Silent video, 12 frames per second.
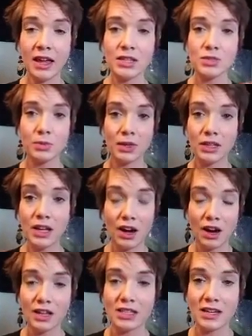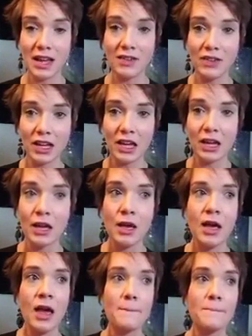it's really hard to navigate.
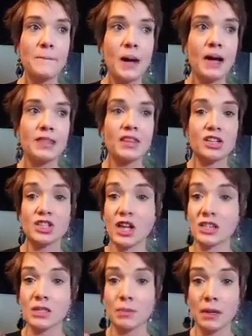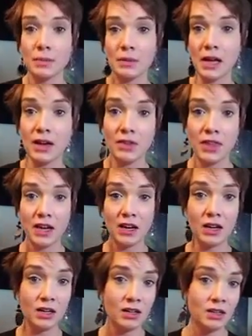But there's lots of people out
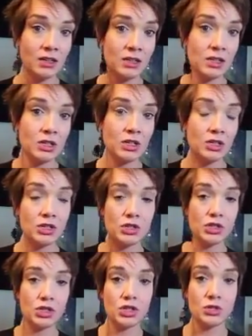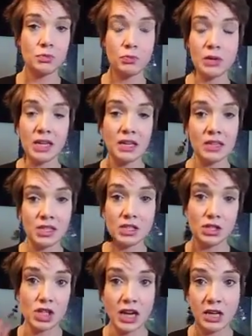there being
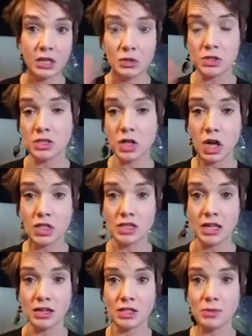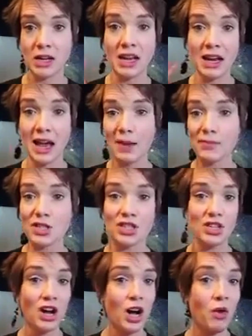this shiny new car salesman, and I'm
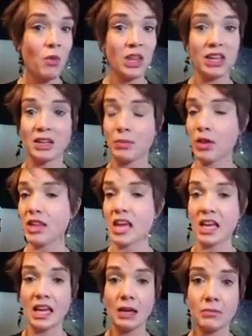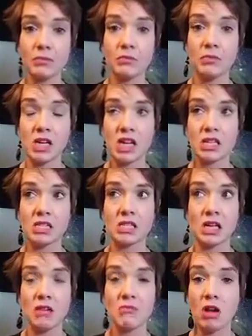just not willing to play that game
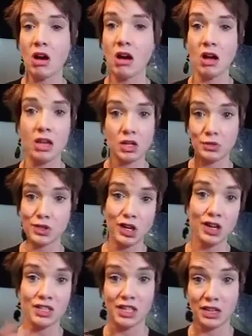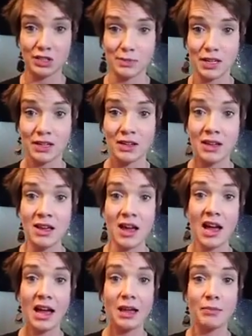because I'm not a used car salesman.
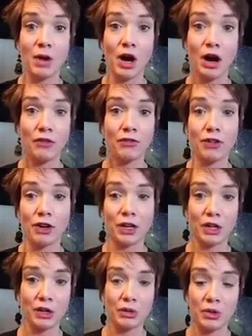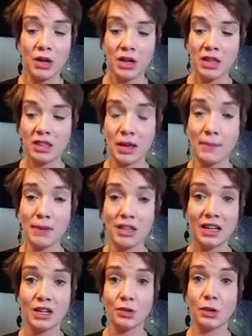I am offering you the
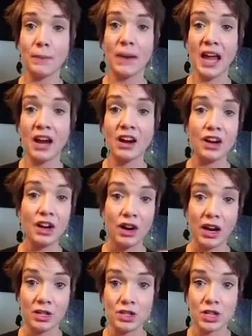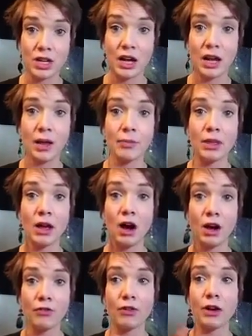ability to repair your engine. I am
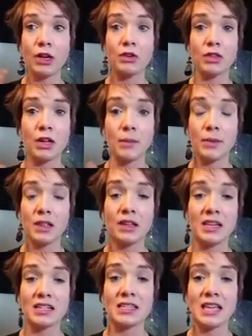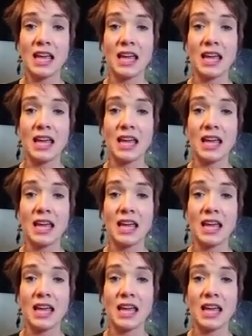offering you the ability to